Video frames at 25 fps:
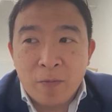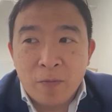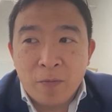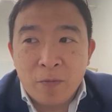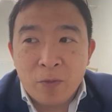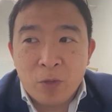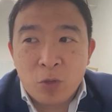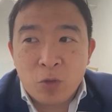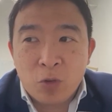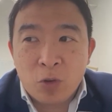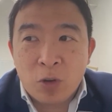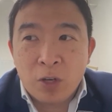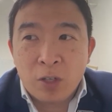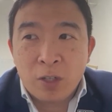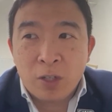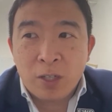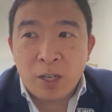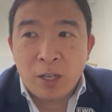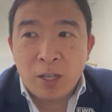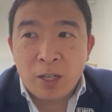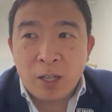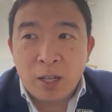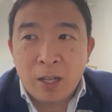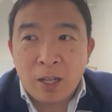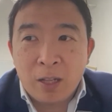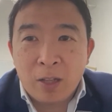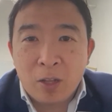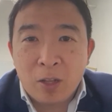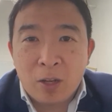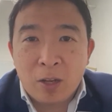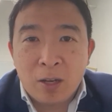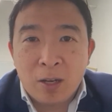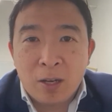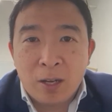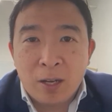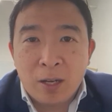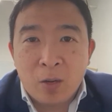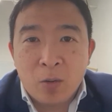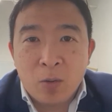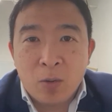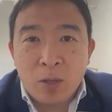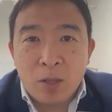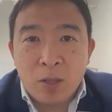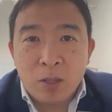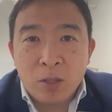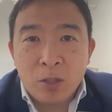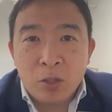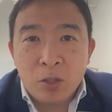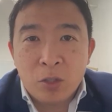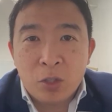shrugged and thought like,
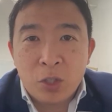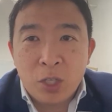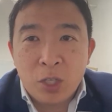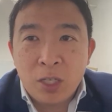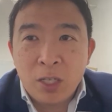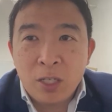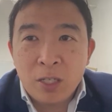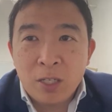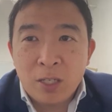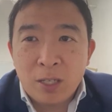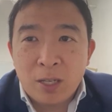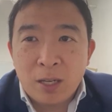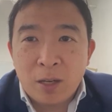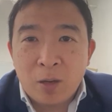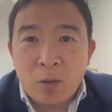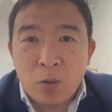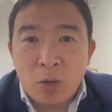well, geez, like,